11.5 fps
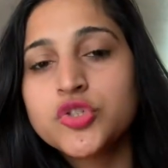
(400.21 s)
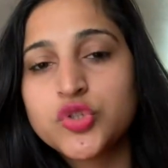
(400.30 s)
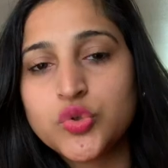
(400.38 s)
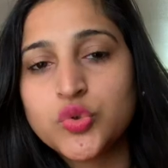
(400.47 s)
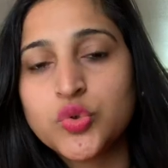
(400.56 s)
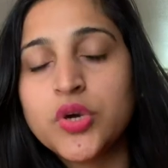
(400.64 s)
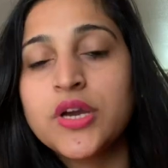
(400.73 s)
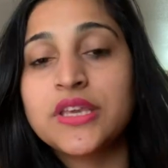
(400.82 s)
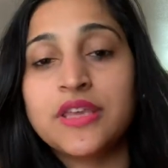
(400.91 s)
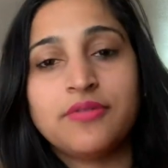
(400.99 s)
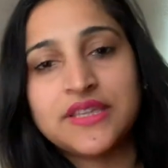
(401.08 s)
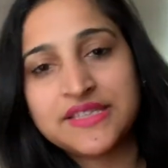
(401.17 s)
to
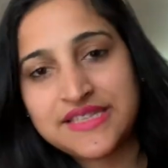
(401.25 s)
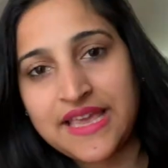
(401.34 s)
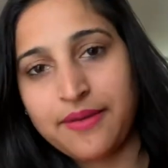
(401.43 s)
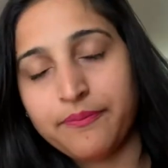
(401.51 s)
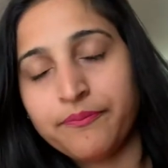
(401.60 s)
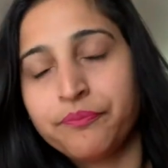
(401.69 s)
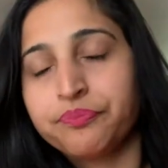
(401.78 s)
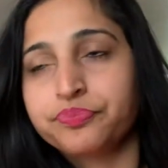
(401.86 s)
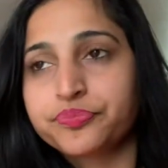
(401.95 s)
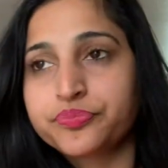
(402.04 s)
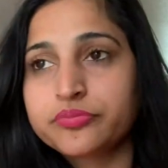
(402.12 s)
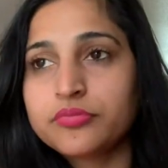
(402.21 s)
give exam.
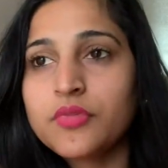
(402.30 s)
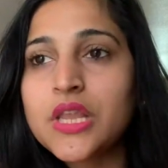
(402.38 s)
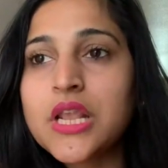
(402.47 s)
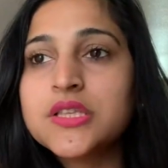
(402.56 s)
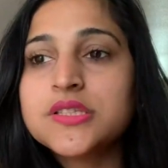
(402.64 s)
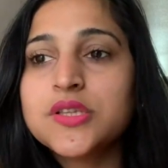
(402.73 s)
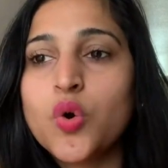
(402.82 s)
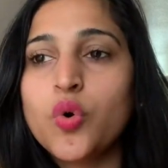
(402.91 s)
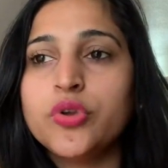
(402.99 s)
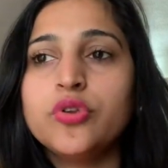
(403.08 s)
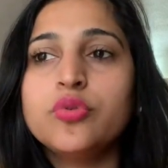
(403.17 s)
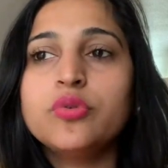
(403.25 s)

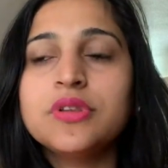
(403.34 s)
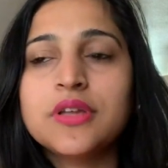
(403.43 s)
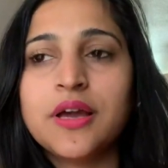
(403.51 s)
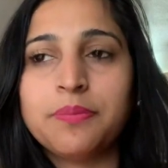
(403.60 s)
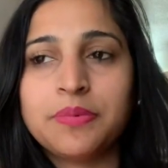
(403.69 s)
So you will